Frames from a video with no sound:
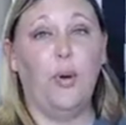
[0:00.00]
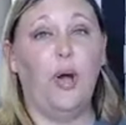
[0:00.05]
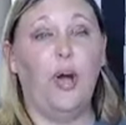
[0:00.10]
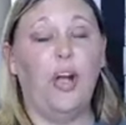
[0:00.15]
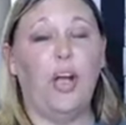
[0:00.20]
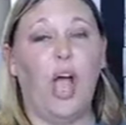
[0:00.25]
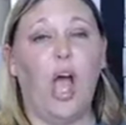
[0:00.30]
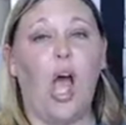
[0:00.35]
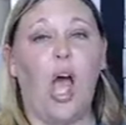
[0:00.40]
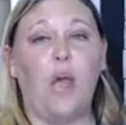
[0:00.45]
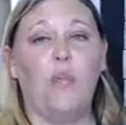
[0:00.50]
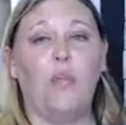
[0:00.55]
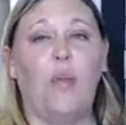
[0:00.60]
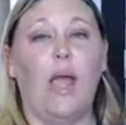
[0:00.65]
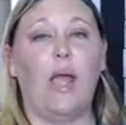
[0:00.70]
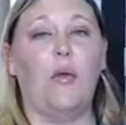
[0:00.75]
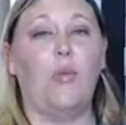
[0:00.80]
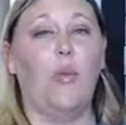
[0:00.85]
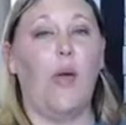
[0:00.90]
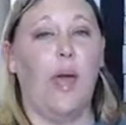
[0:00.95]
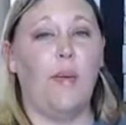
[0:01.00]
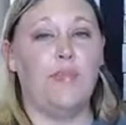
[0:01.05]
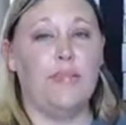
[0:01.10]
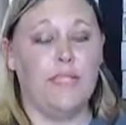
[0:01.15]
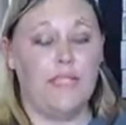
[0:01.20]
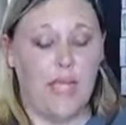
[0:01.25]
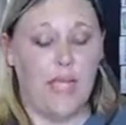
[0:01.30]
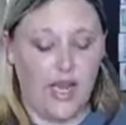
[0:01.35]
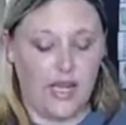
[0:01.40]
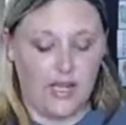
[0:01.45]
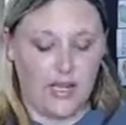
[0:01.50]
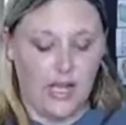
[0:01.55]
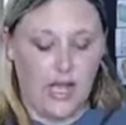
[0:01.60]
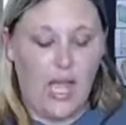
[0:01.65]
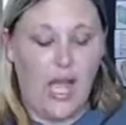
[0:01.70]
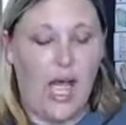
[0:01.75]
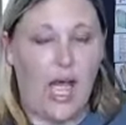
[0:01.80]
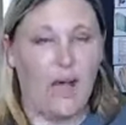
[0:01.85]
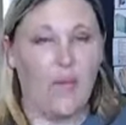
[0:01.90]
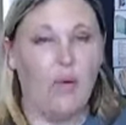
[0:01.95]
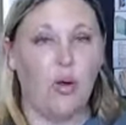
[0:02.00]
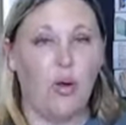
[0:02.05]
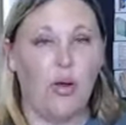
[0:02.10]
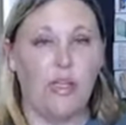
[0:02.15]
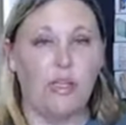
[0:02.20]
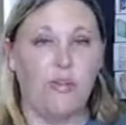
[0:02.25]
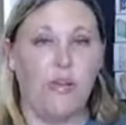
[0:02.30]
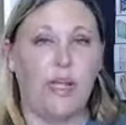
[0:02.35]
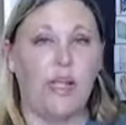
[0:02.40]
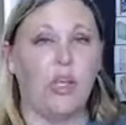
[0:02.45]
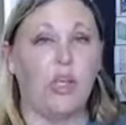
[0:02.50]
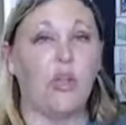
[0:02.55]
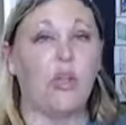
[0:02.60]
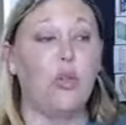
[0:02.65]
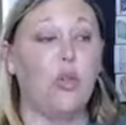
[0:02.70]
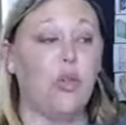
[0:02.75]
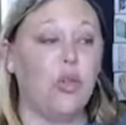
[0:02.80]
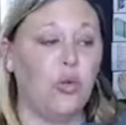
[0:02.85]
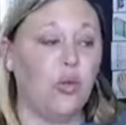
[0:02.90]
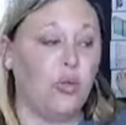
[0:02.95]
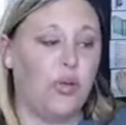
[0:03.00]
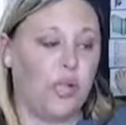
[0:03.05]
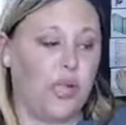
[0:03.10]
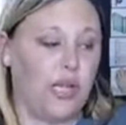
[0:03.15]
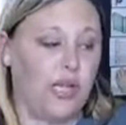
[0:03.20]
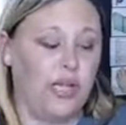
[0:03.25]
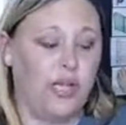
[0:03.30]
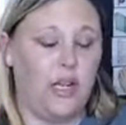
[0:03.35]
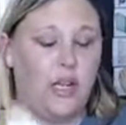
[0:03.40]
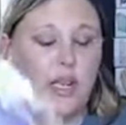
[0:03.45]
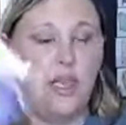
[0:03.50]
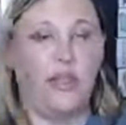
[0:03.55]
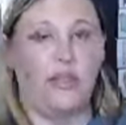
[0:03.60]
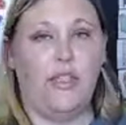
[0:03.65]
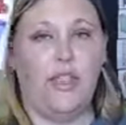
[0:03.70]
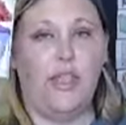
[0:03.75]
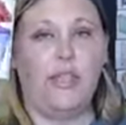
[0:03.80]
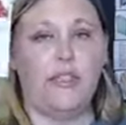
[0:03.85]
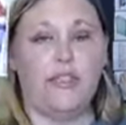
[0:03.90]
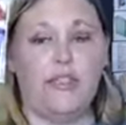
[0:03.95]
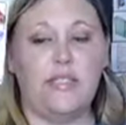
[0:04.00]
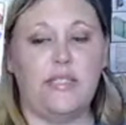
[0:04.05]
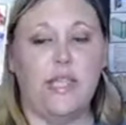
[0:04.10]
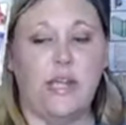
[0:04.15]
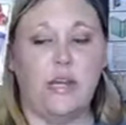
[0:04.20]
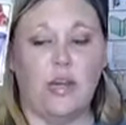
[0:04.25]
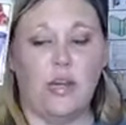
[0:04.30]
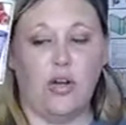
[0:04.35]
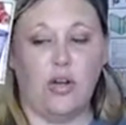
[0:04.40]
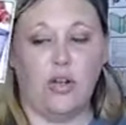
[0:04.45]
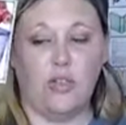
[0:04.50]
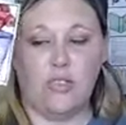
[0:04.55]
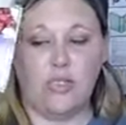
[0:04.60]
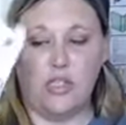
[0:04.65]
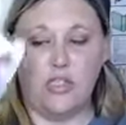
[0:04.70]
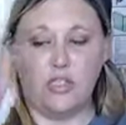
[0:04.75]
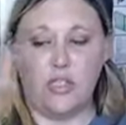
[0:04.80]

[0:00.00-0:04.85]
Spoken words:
book on my website, I'm going to be including these stickers.